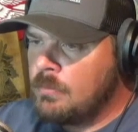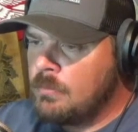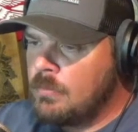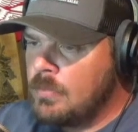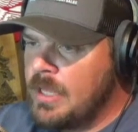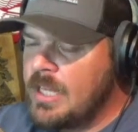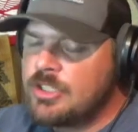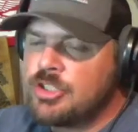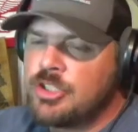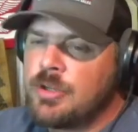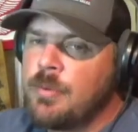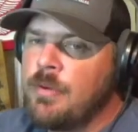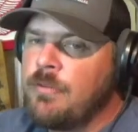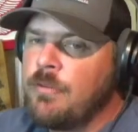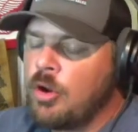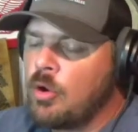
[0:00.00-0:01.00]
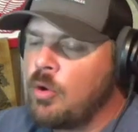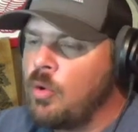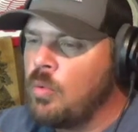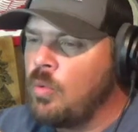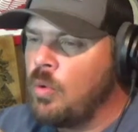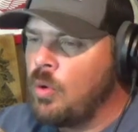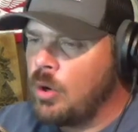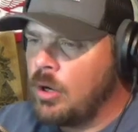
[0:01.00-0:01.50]
Ladies and gentlemen, we fought a whole
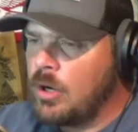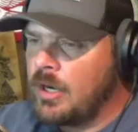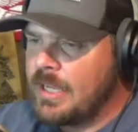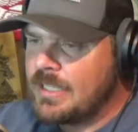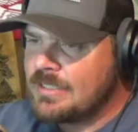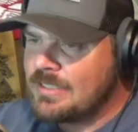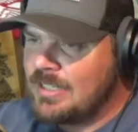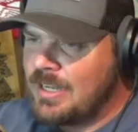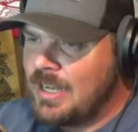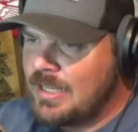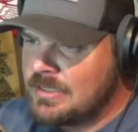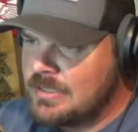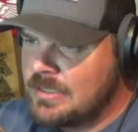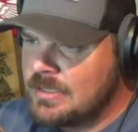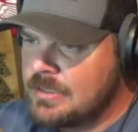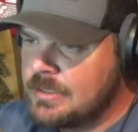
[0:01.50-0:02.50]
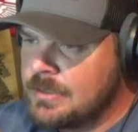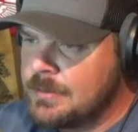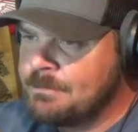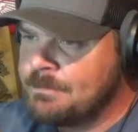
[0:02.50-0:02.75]
war against the Nazis.